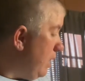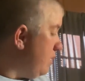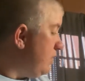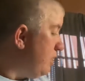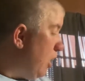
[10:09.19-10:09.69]

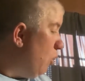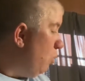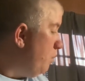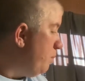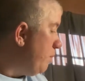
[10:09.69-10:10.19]
So
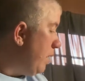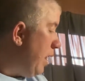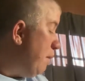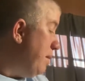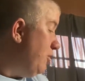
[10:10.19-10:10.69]

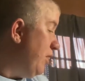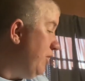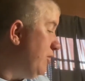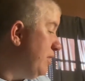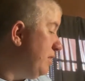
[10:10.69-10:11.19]
I made
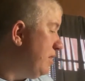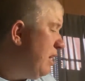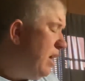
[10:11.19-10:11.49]
changes.